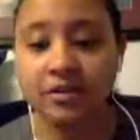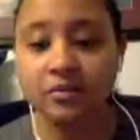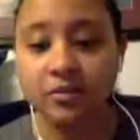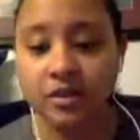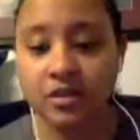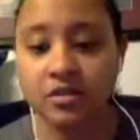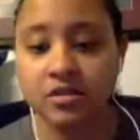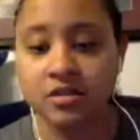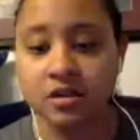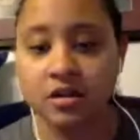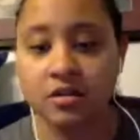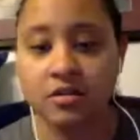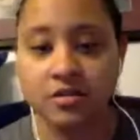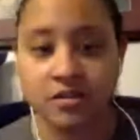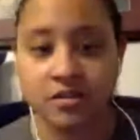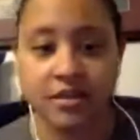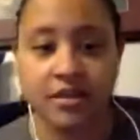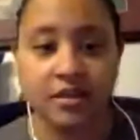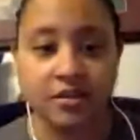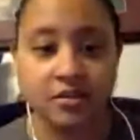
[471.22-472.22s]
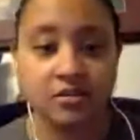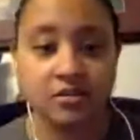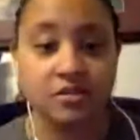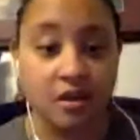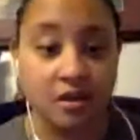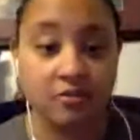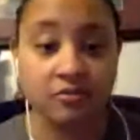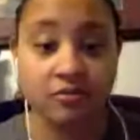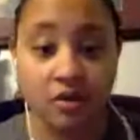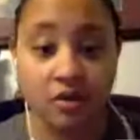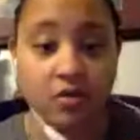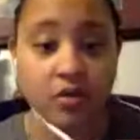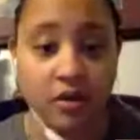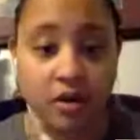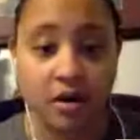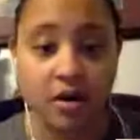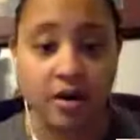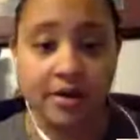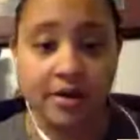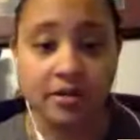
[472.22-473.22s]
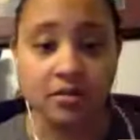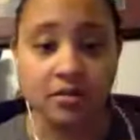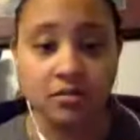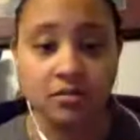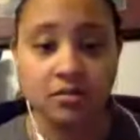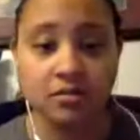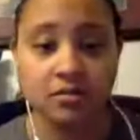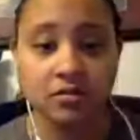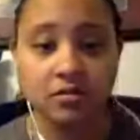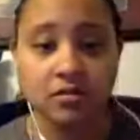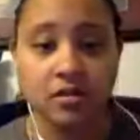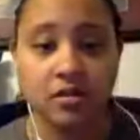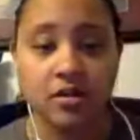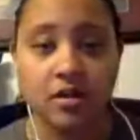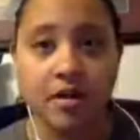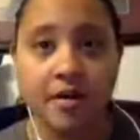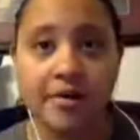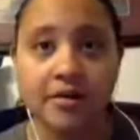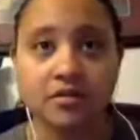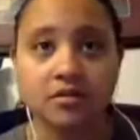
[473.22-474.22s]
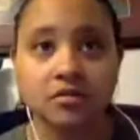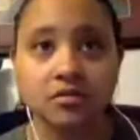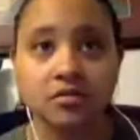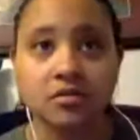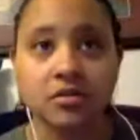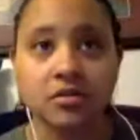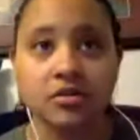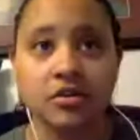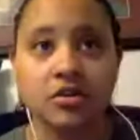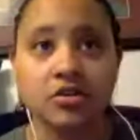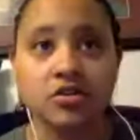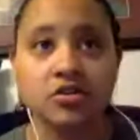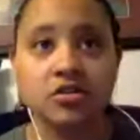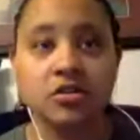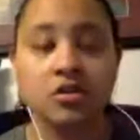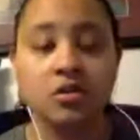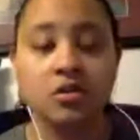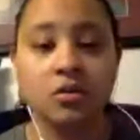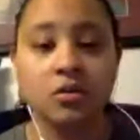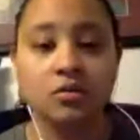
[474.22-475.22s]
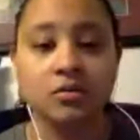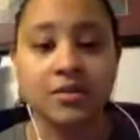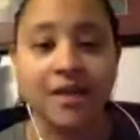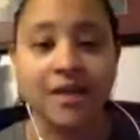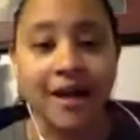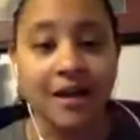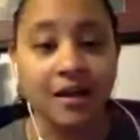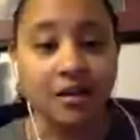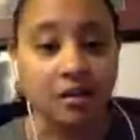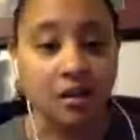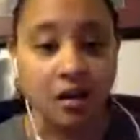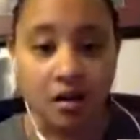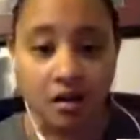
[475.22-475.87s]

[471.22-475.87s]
we start seeing stuff going on, there's no dialogue.